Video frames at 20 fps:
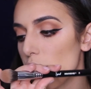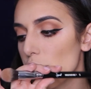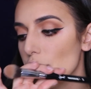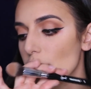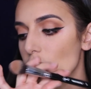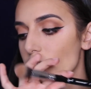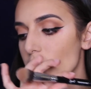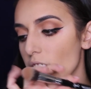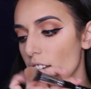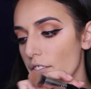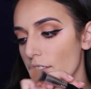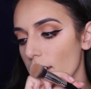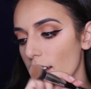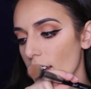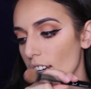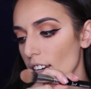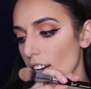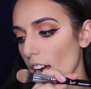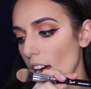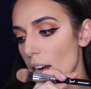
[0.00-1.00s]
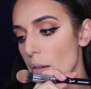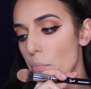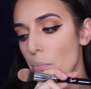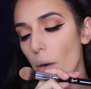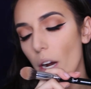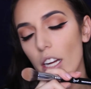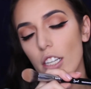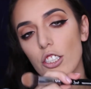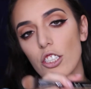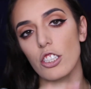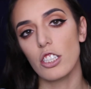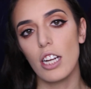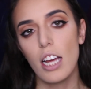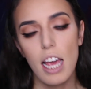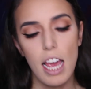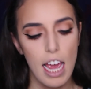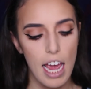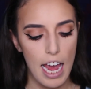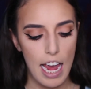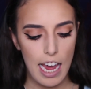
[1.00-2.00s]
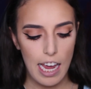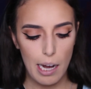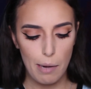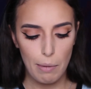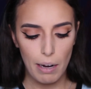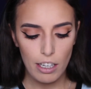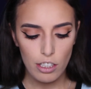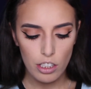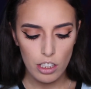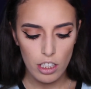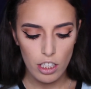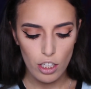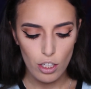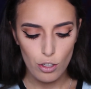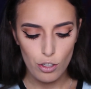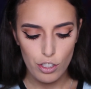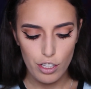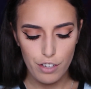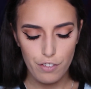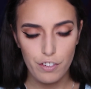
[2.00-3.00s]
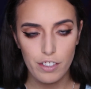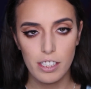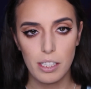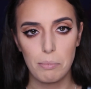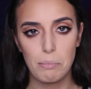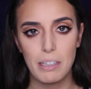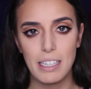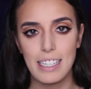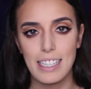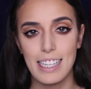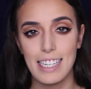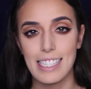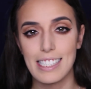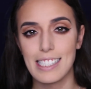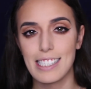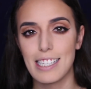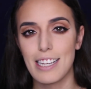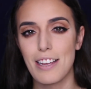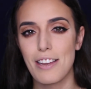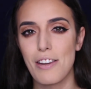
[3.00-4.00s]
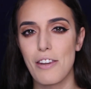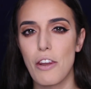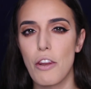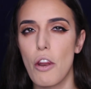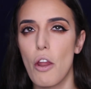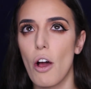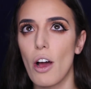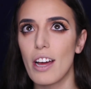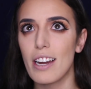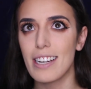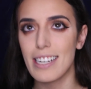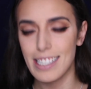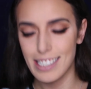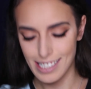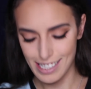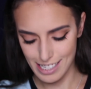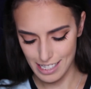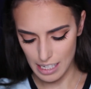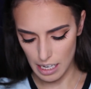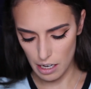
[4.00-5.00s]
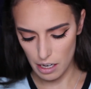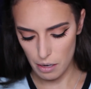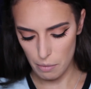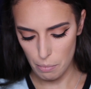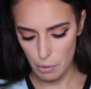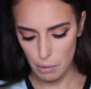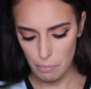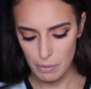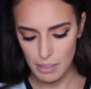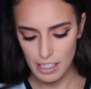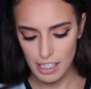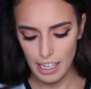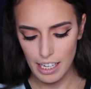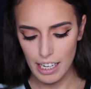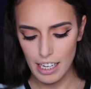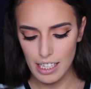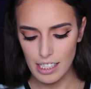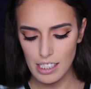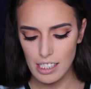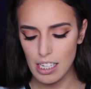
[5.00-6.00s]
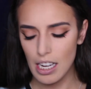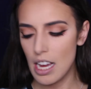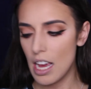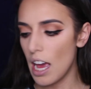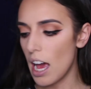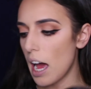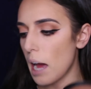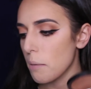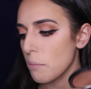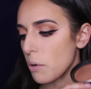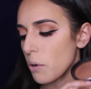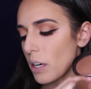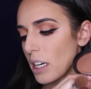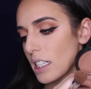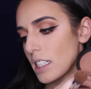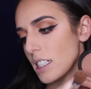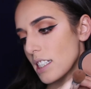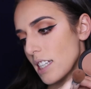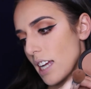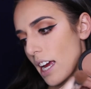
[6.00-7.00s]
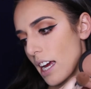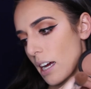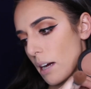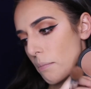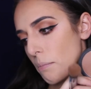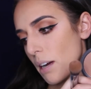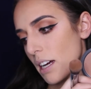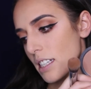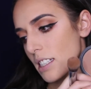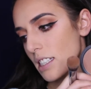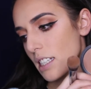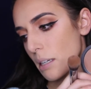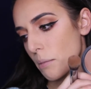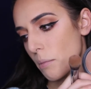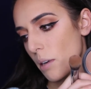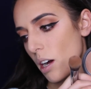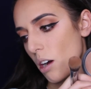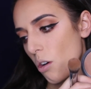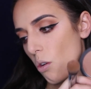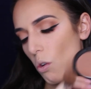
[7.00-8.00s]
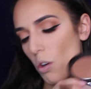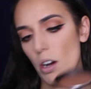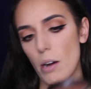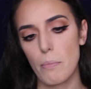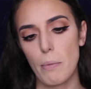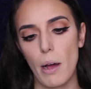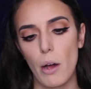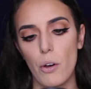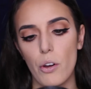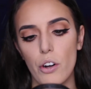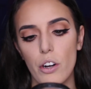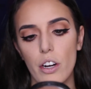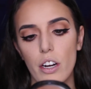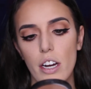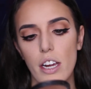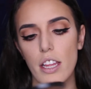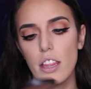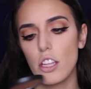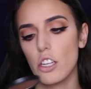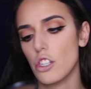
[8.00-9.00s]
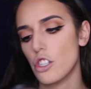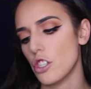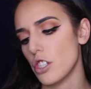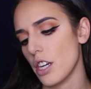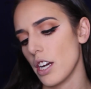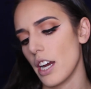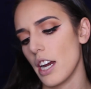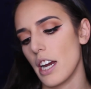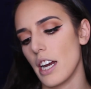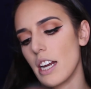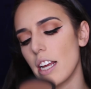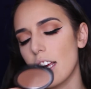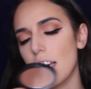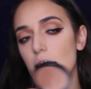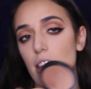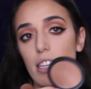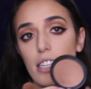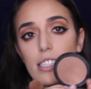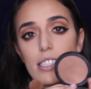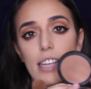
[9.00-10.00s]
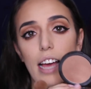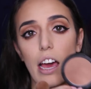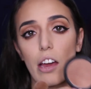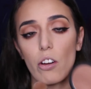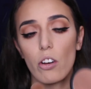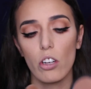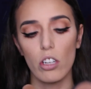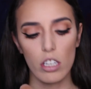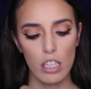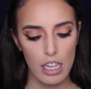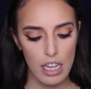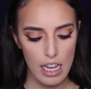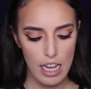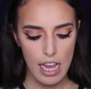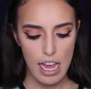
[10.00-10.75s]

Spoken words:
F79 brush, and I'm actually going to use it for something that's not its intended purpose, I guess. I'm going to take my Sigma Aura powder in the shade In the Saddle,